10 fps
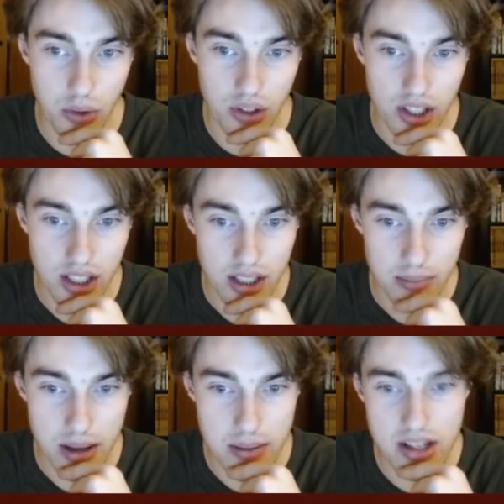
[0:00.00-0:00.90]
or
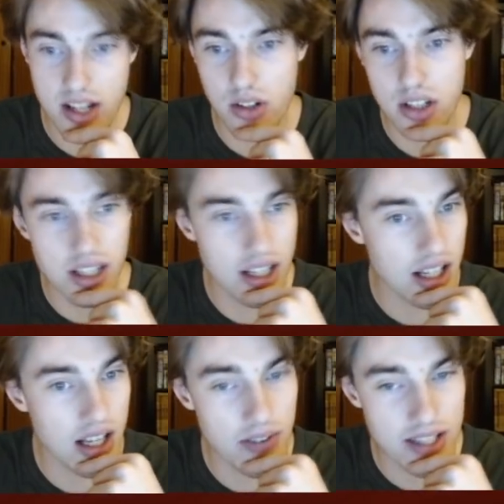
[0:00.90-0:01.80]
maybe it could,
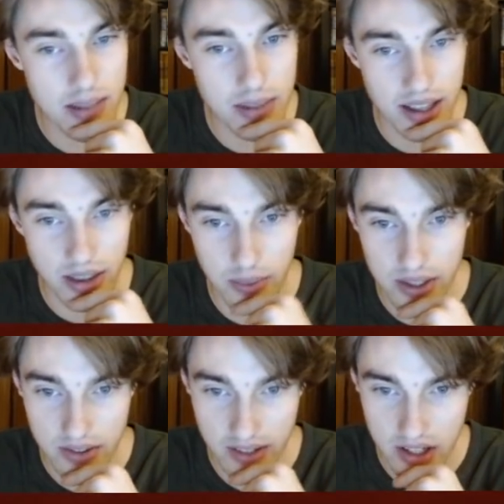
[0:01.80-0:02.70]
if it's the middle of the
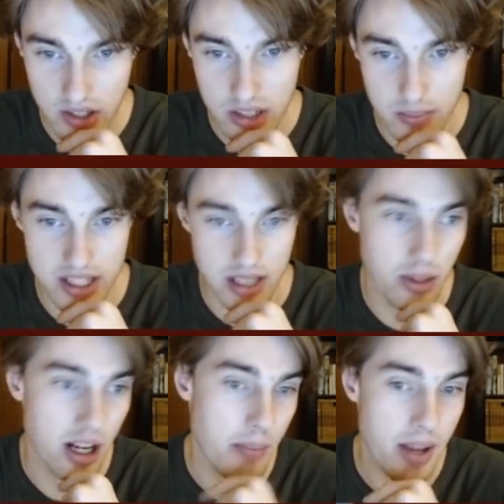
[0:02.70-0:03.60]
winter, it could just be
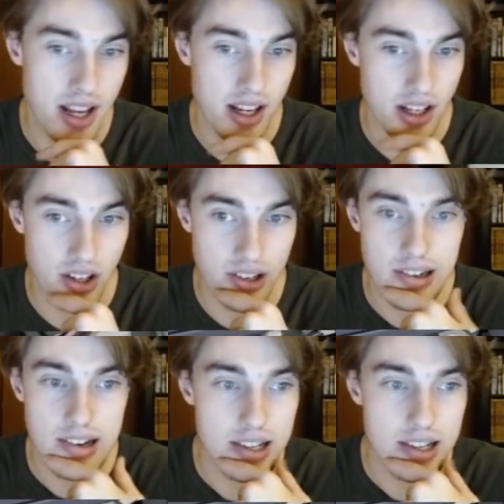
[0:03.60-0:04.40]
somewhere up here, you know.